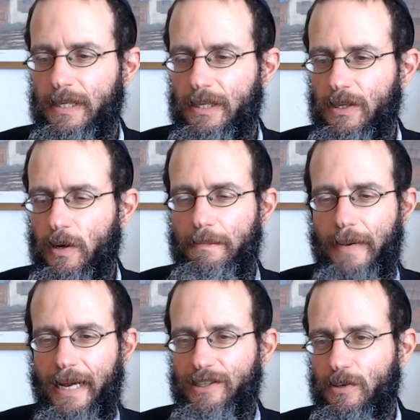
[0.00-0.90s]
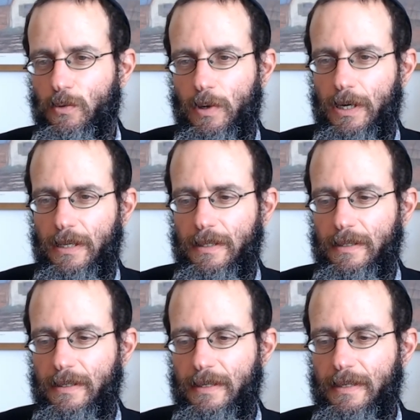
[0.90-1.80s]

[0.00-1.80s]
imagined world